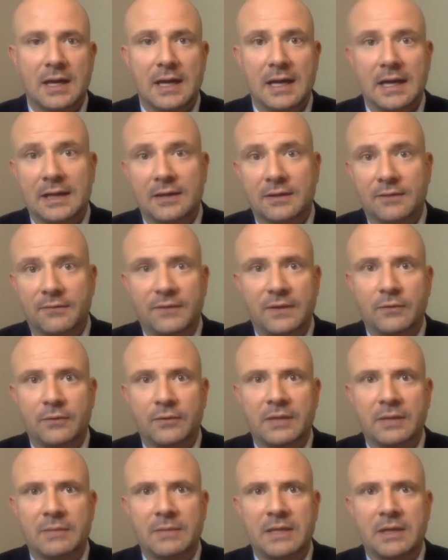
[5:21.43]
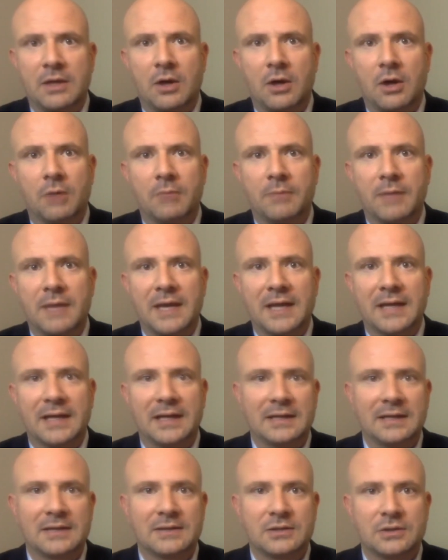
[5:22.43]
and the fed would then be called
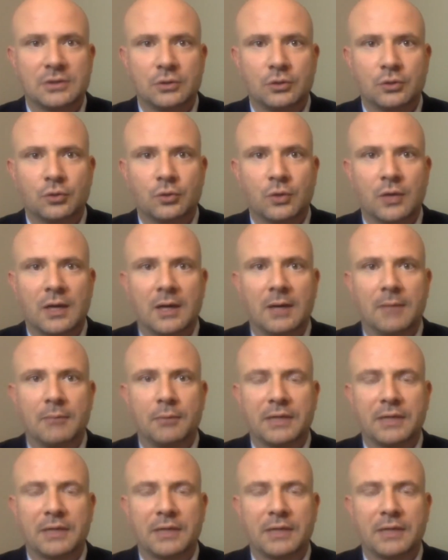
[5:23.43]
back in to uh,